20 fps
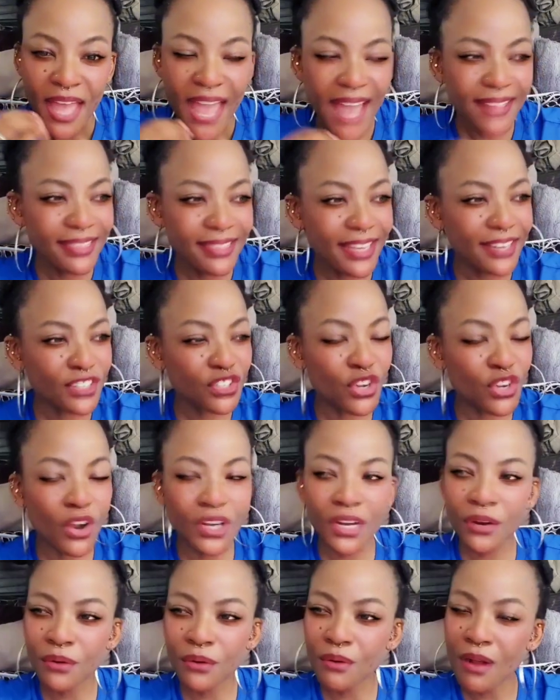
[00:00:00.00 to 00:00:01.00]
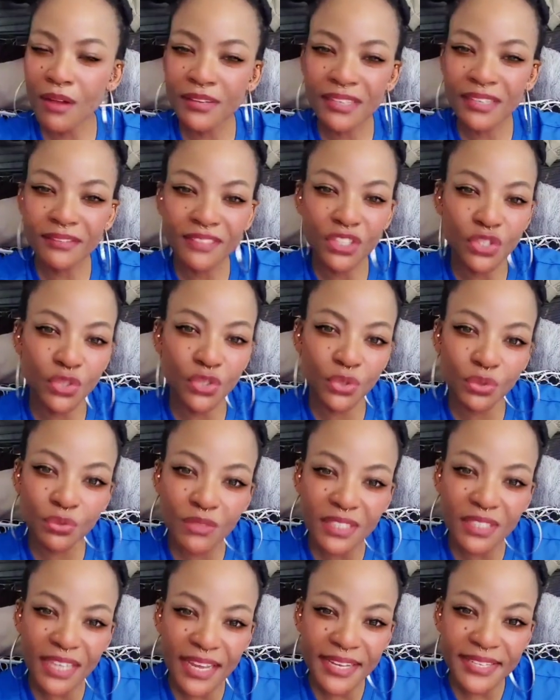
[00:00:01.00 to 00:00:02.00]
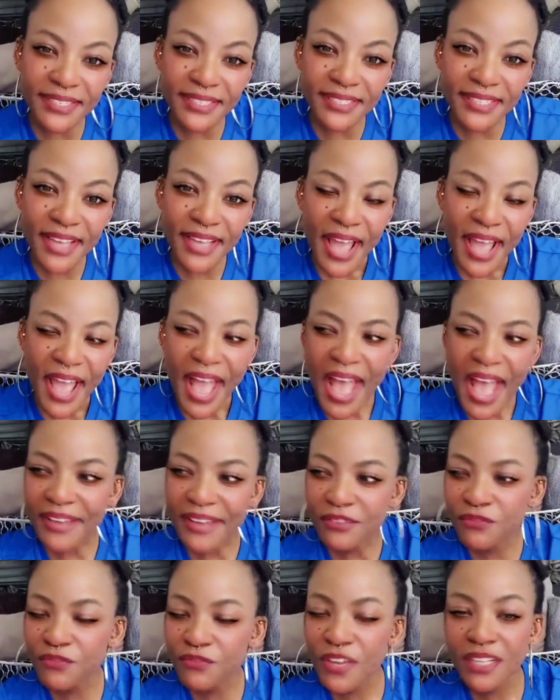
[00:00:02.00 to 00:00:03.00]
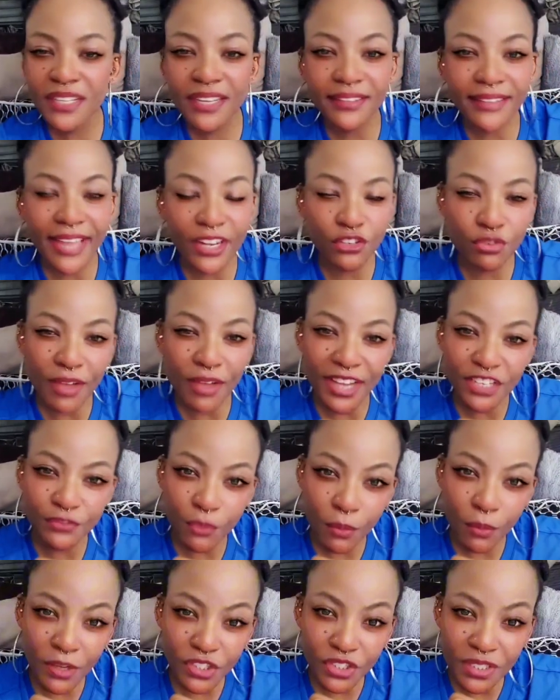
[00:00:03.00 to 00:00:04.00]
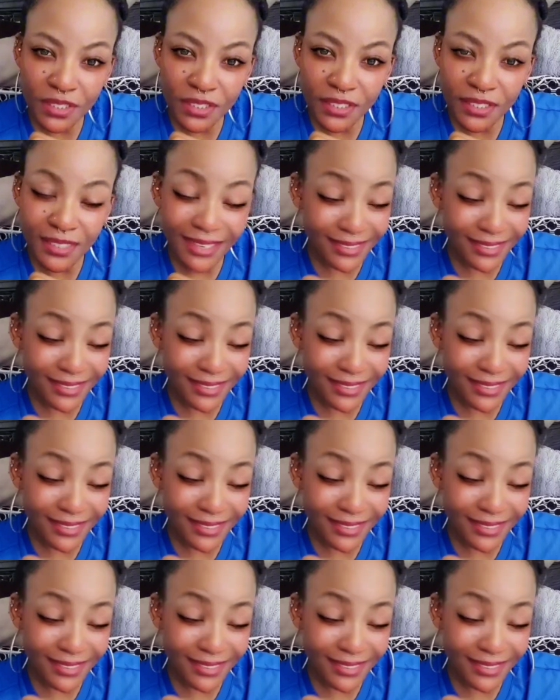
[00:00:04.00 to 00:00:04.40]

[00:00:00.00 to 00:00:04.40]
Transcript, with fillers: and then turning around after two days and feeling like trash for what she did,